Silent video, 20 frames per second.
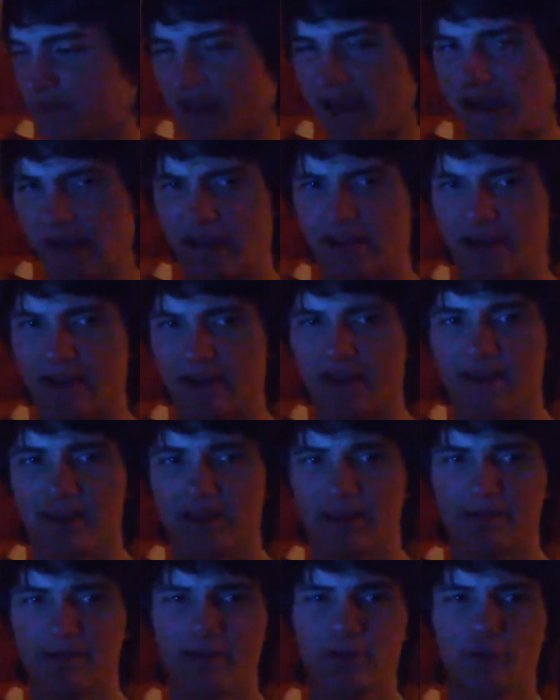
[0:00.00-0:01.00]
yeah,
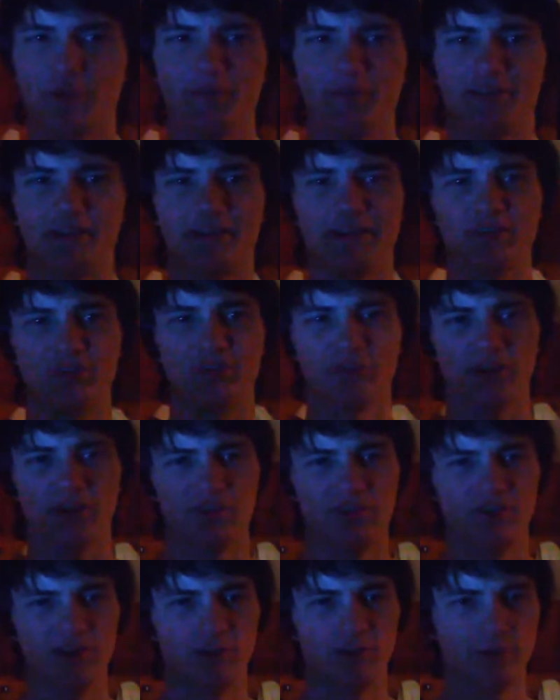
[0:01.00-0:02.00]
I mean, who even needs
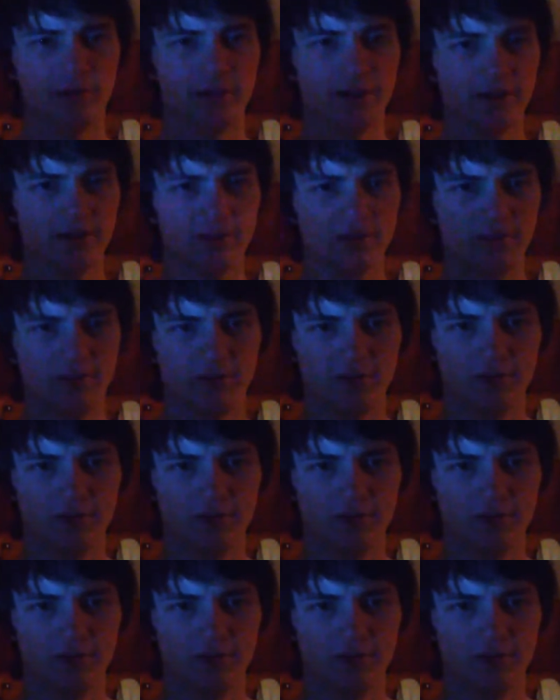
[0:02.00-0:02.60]
friends anyway?